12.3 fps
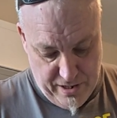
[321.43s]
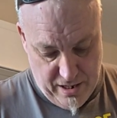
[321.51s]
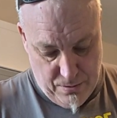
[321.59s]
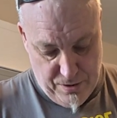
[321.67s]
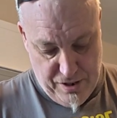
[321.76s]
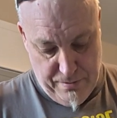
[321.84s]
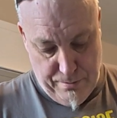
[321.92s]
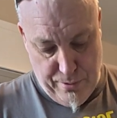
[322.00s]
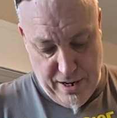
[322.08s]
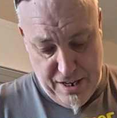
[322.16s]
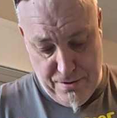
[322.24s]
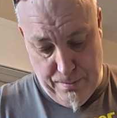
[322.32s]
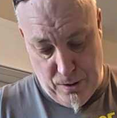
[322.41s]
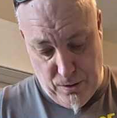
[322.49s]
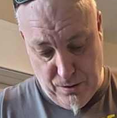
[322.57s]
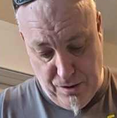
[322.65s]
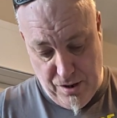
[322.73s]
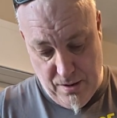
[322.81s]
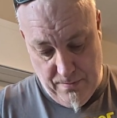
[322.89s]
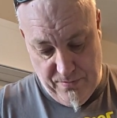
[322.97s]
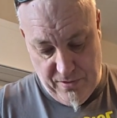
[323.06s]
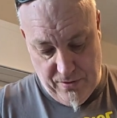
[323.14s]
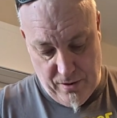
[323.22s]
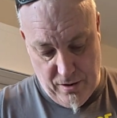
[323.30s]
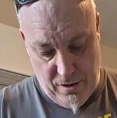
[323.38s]
I wanted brass bolts
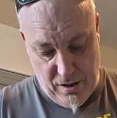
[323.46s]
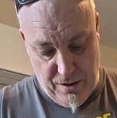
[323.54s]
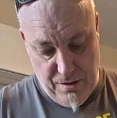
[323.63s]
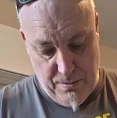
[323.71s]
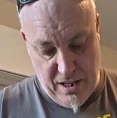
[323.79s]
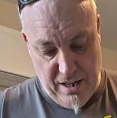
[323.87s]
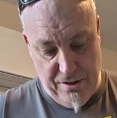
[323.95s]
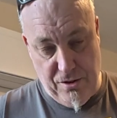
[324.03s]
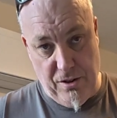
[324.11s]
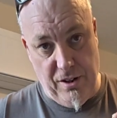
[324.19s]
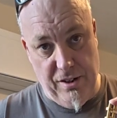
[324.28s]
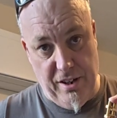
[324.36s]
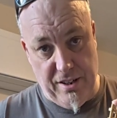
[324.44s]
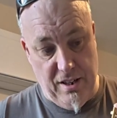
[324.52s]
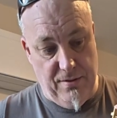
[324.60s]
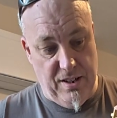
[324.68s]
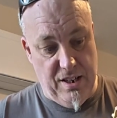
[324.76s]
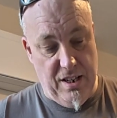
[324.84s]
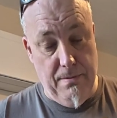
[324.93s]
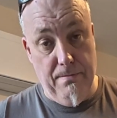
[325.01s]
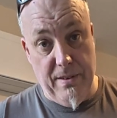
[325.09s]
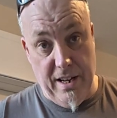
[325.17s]
for ultimate electrical conductivity